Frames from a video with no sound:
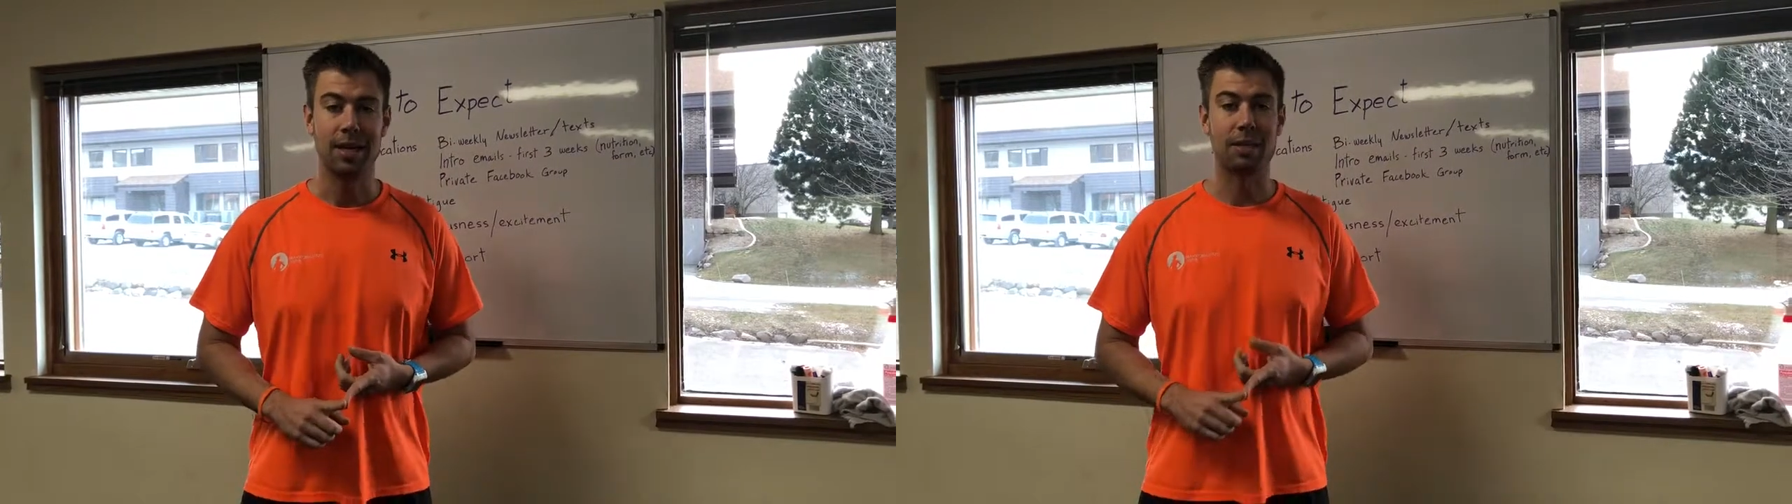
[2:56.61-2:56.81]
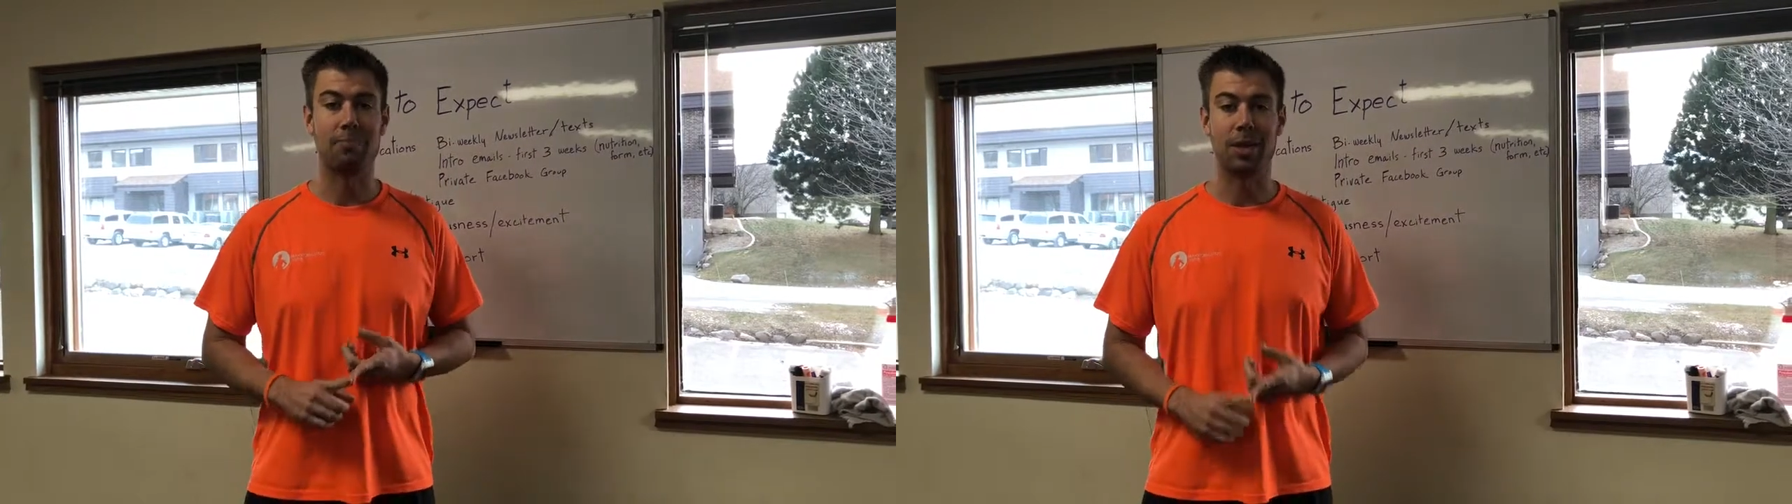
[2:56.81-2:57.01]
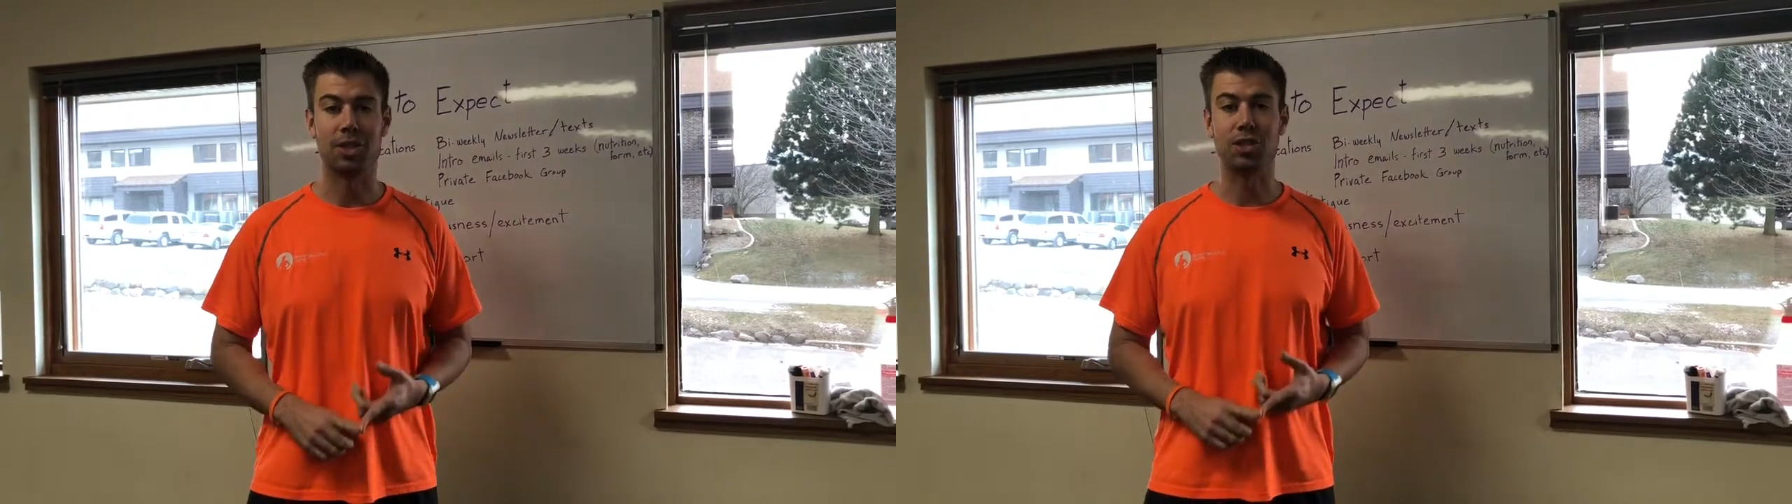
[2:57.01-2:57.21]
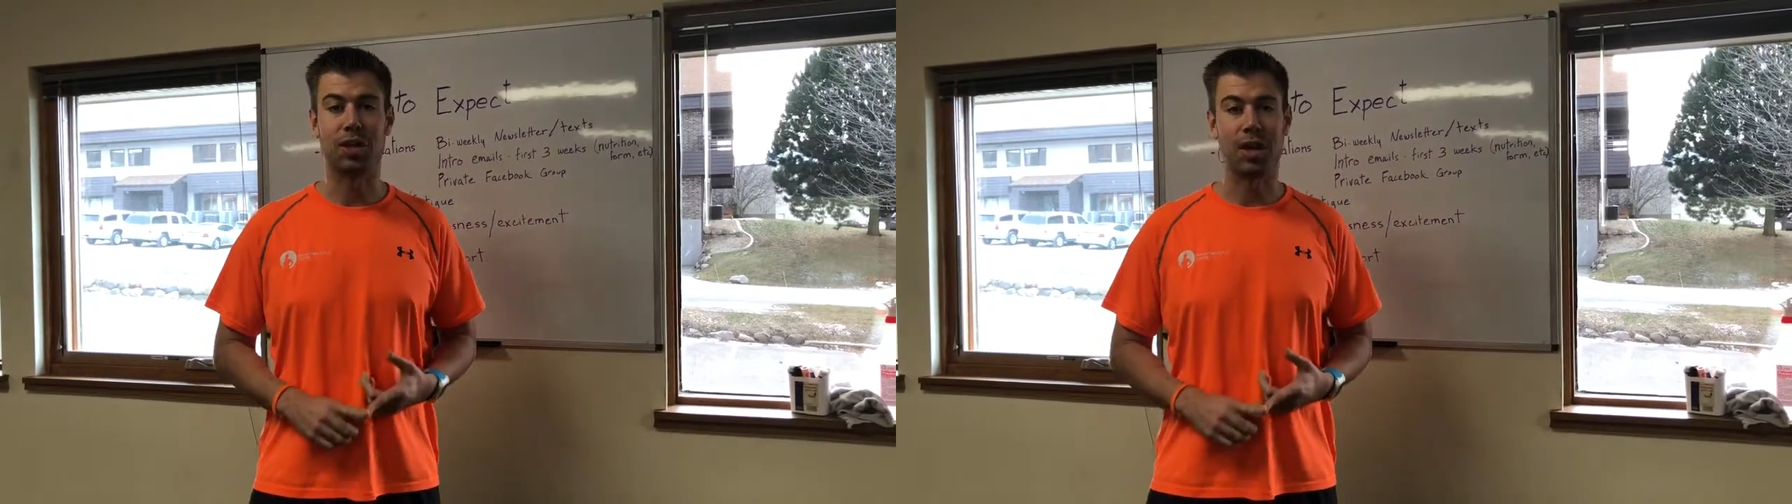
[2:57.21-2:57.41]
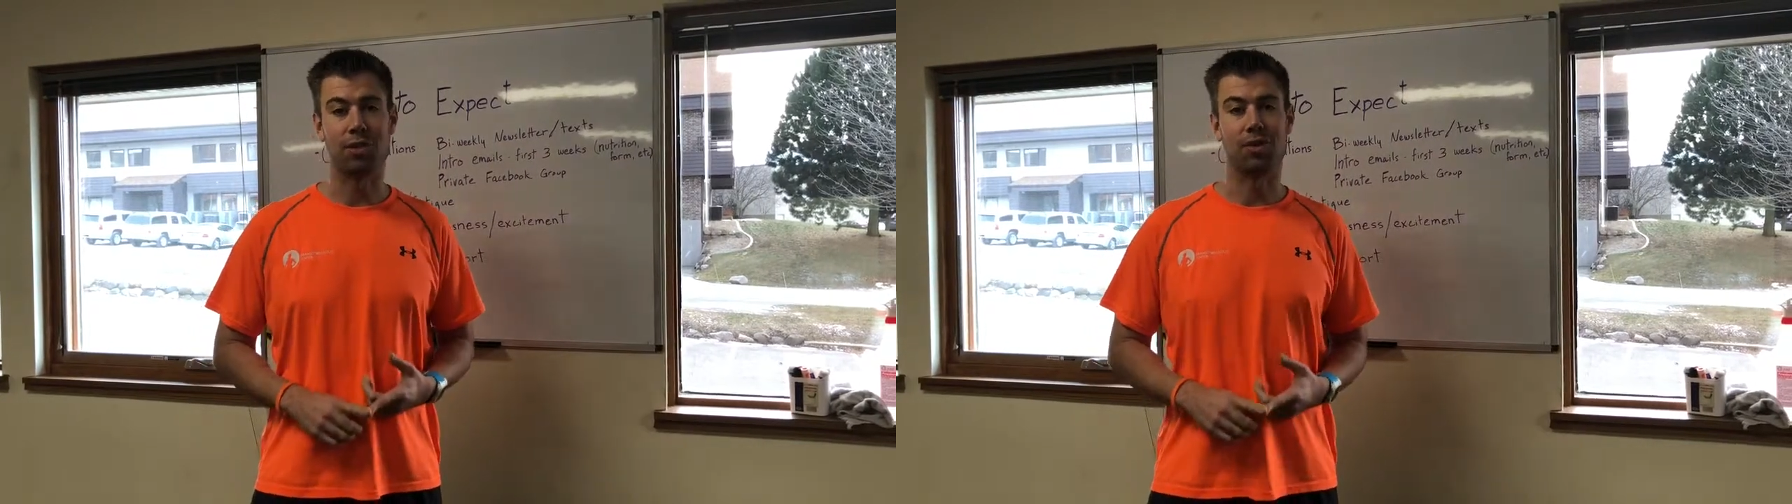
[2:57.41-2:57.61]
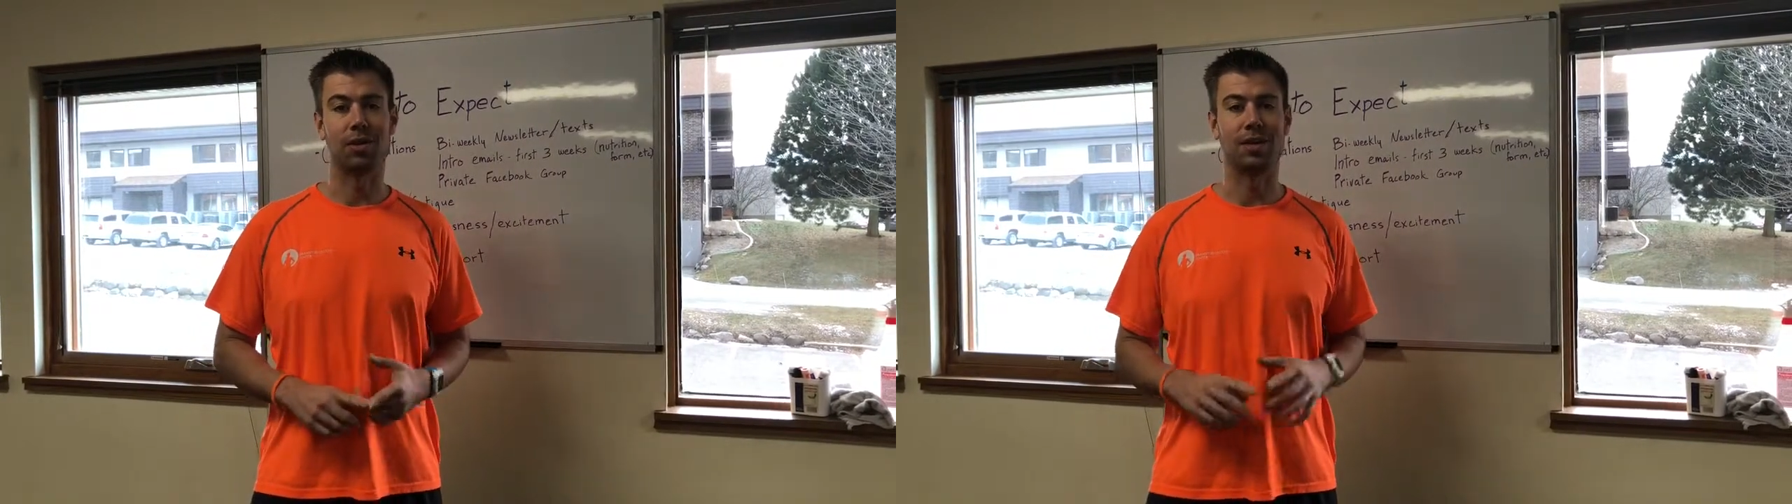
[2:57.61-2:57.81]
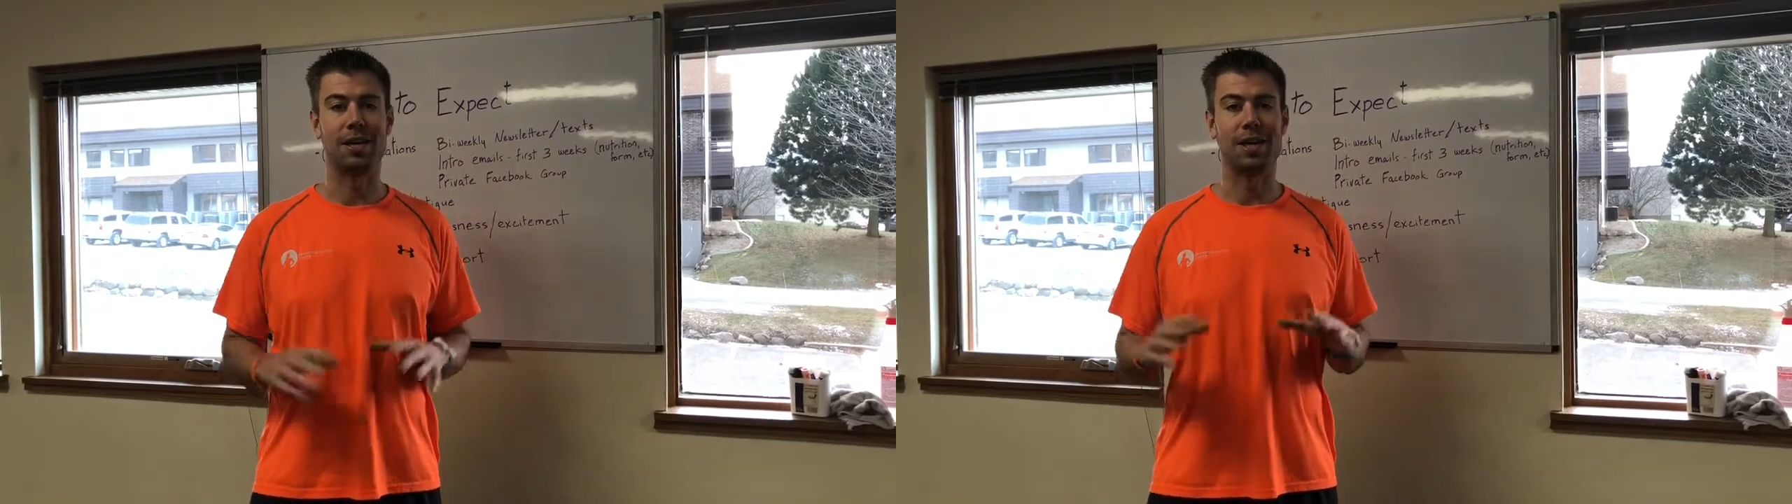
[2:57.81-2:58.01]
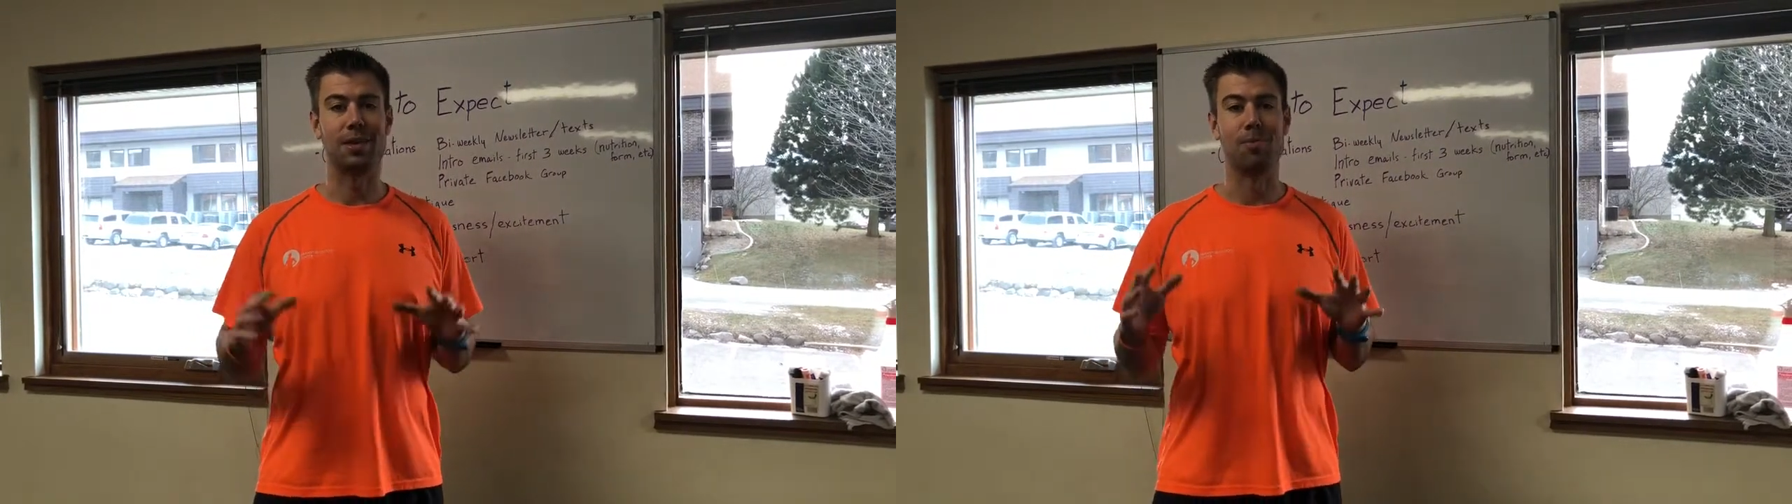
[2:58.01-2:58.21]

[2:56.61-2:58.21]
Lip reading: as much as you can throughout the day.